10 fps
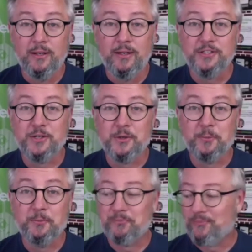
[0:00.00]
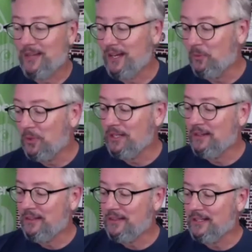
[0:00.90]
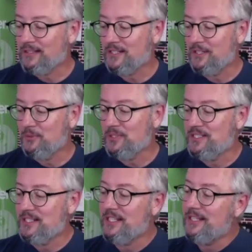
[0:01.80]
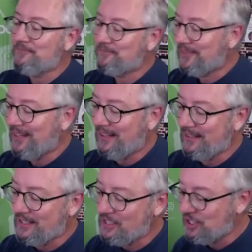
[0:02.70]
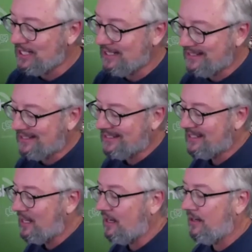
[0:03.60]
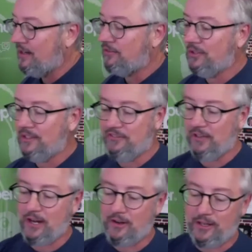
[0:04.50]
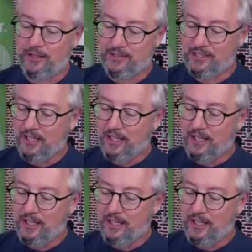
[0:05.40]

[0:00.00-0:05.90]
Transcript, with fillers: So uh, one of the things that you would see on these sheets in several different areas